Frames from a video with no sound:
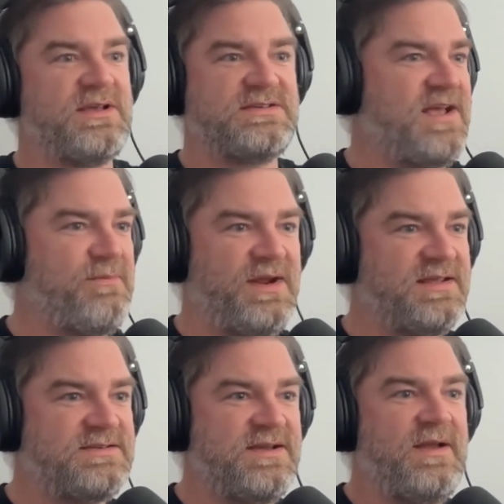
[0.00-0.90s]
10
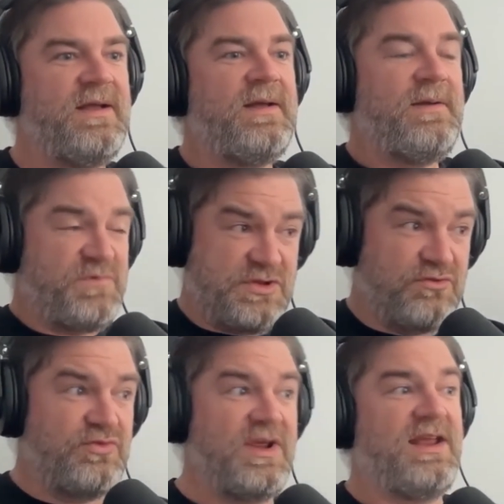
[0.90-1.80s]
minutes to
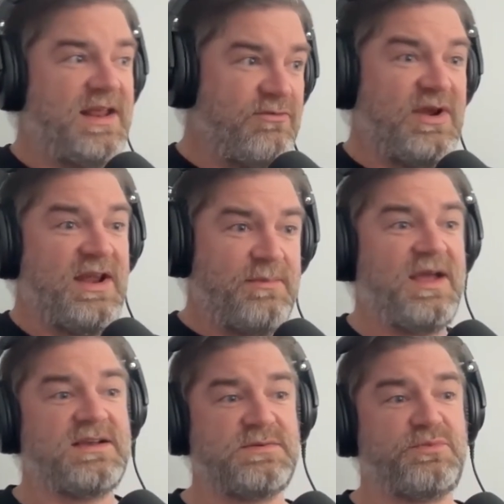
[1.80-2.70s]
really, really
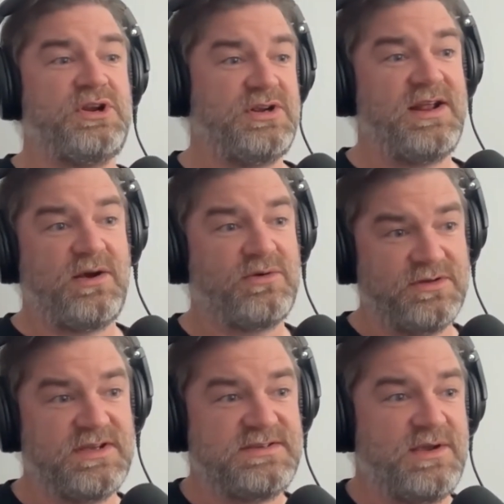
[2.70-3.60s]
make us appreciate how
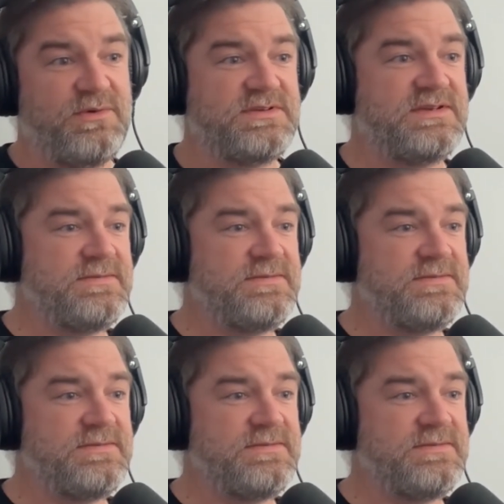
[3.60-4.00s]
good this sequence is.